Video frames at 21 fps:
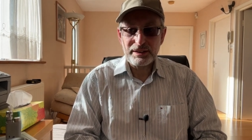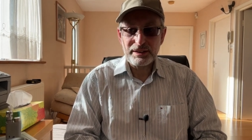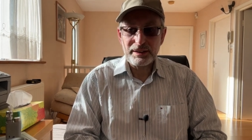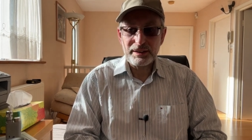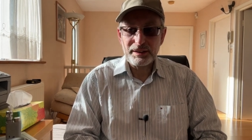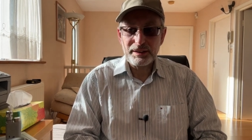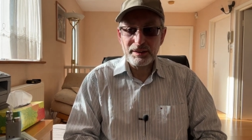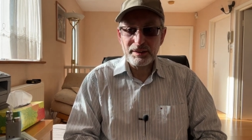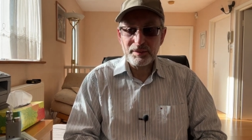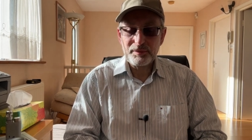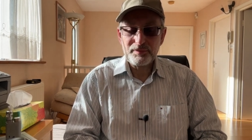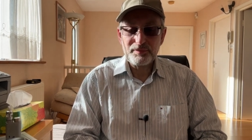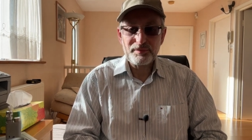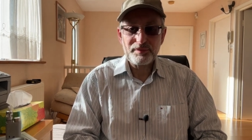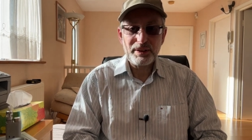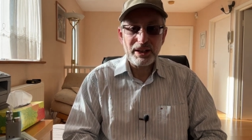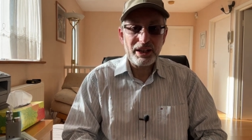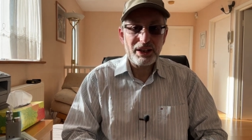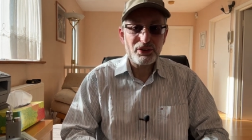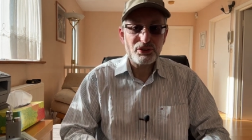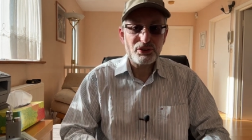
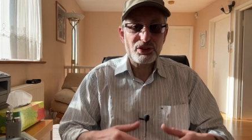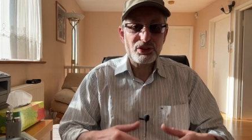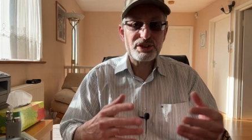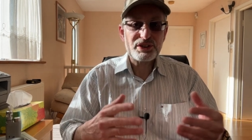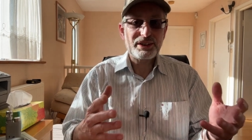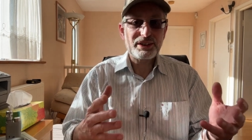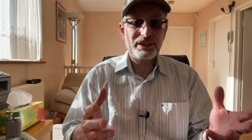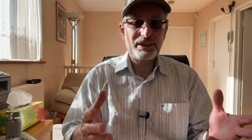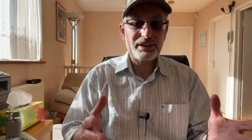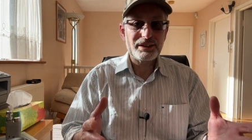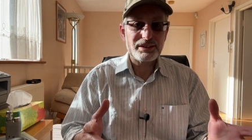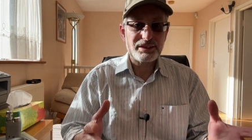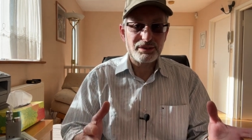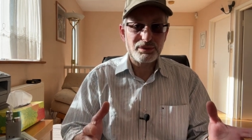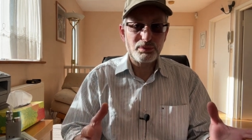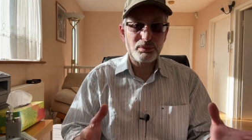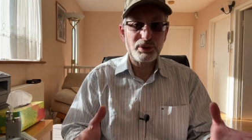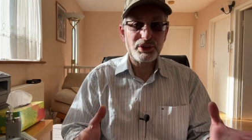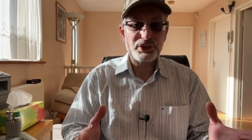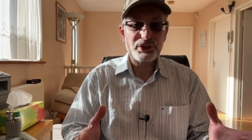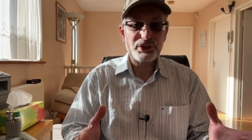um, how to start
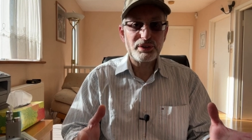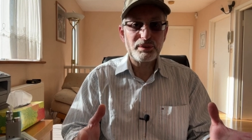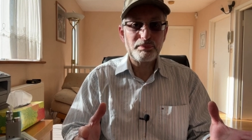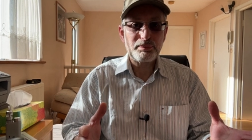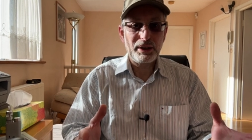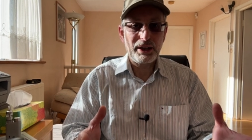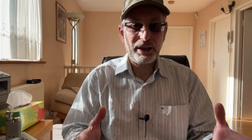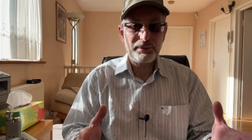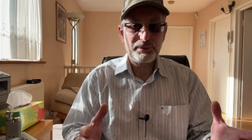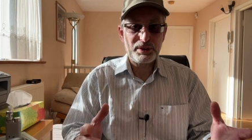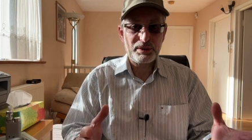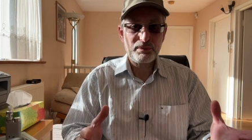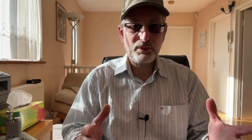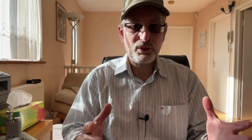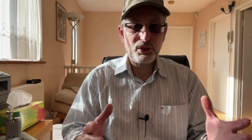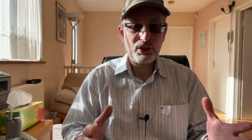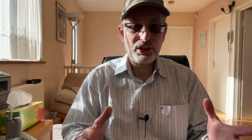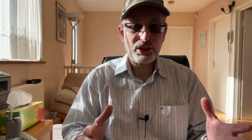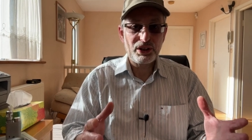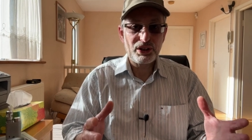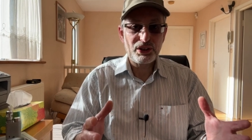with your pipe
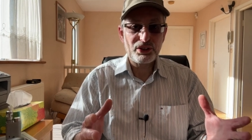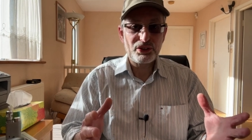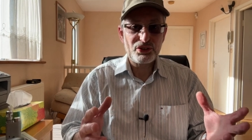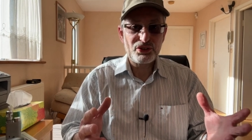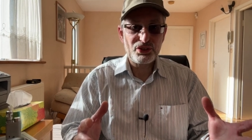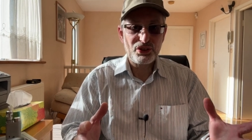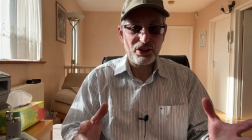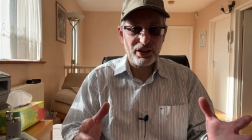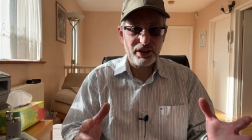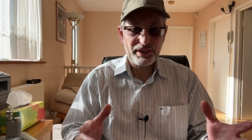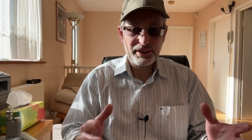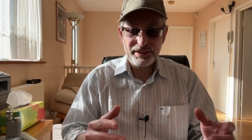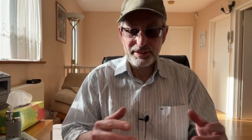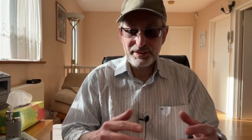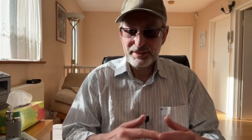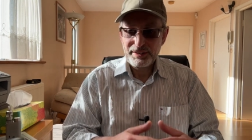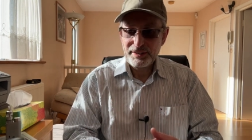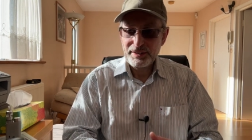smoking journey.